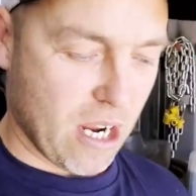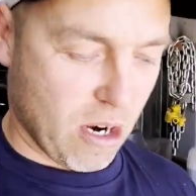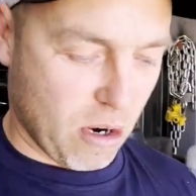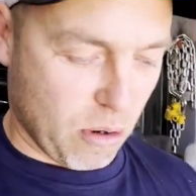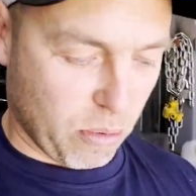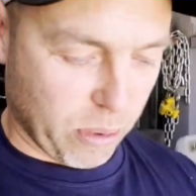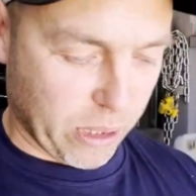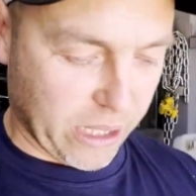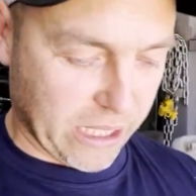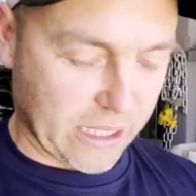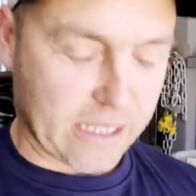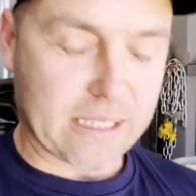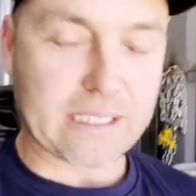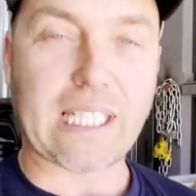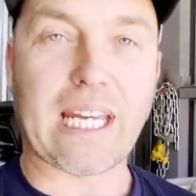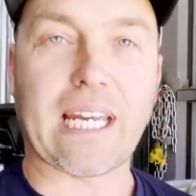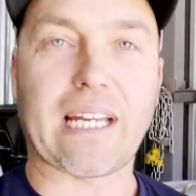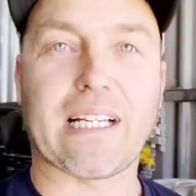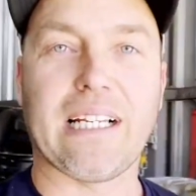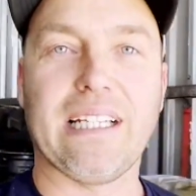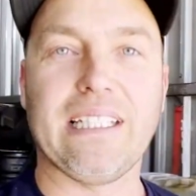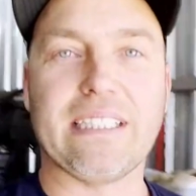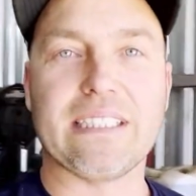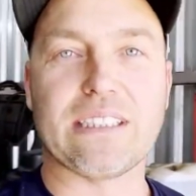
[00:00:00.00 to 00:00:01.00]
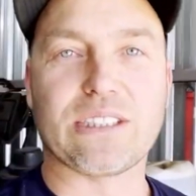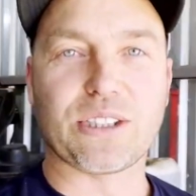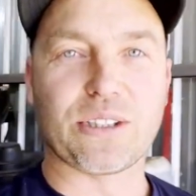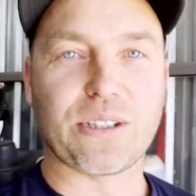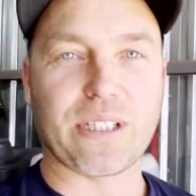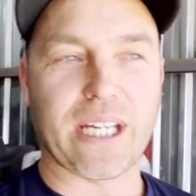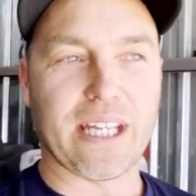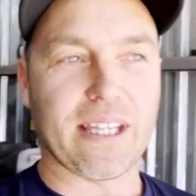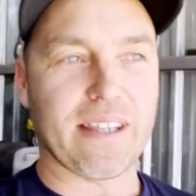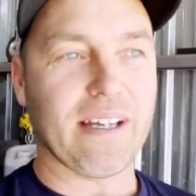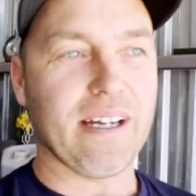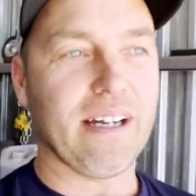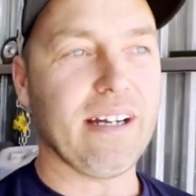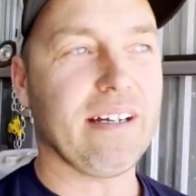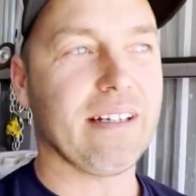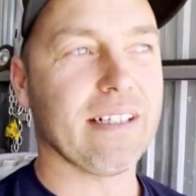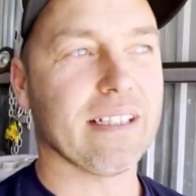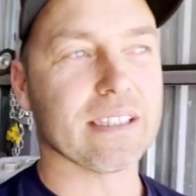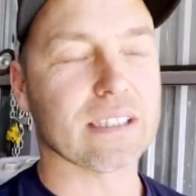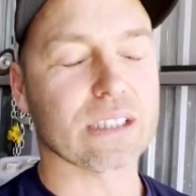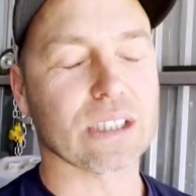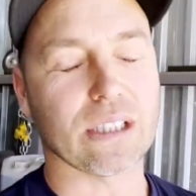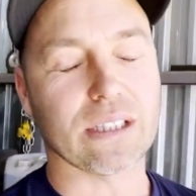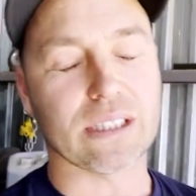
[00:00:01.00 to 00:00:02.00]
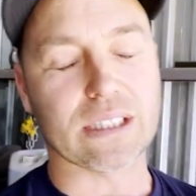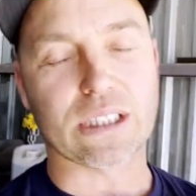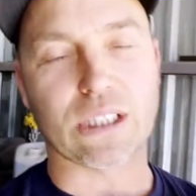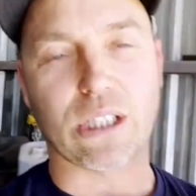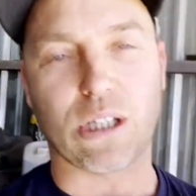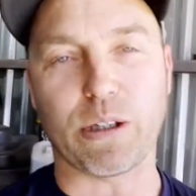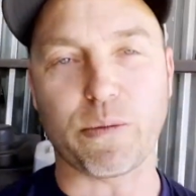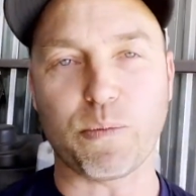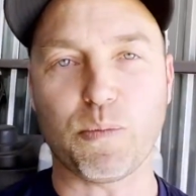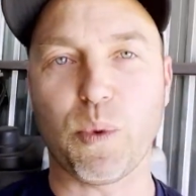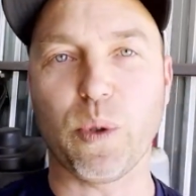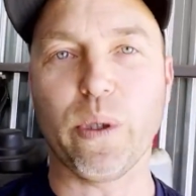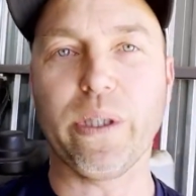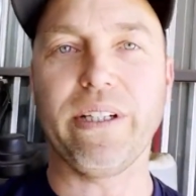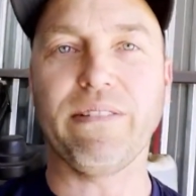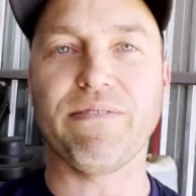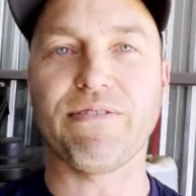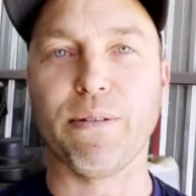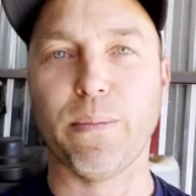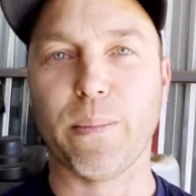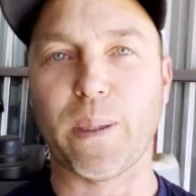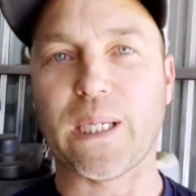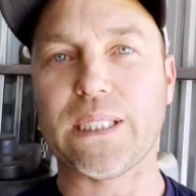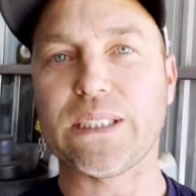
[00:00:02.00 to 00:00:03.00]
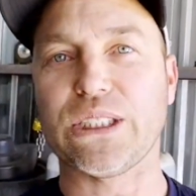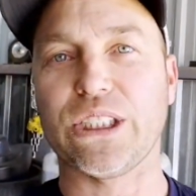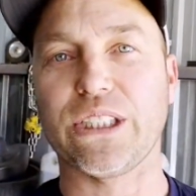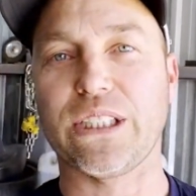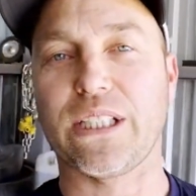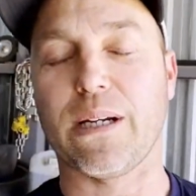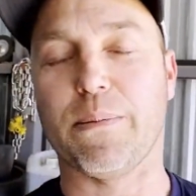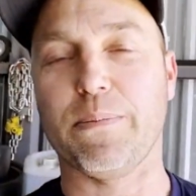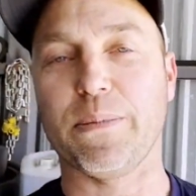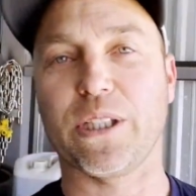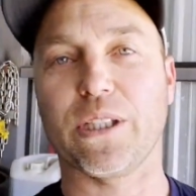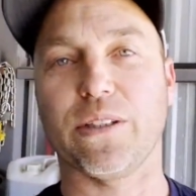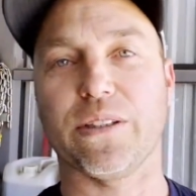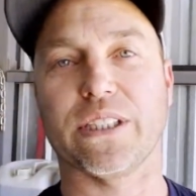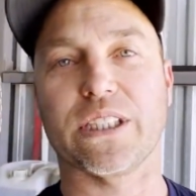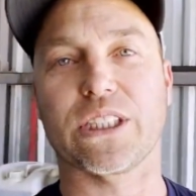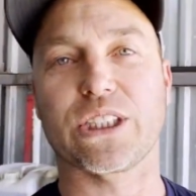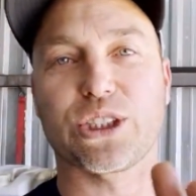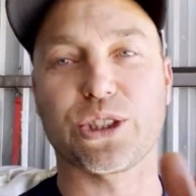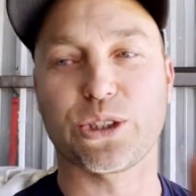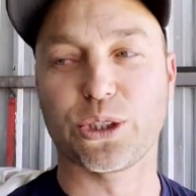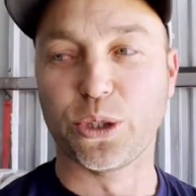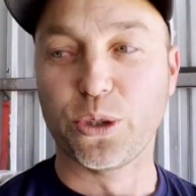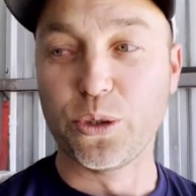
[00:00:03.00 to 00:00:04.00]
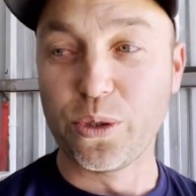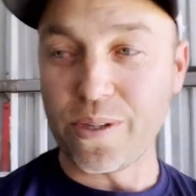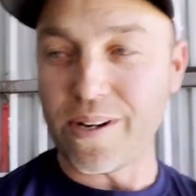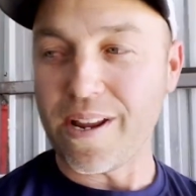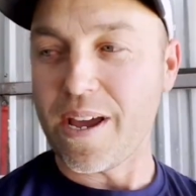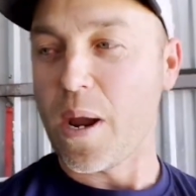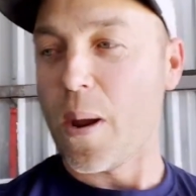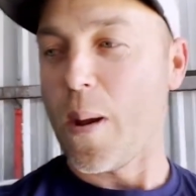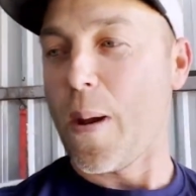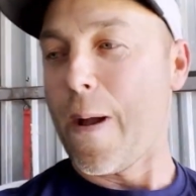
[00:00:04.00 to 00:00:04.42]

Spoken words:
we tackling together. So there's a lot more information coming on this soon.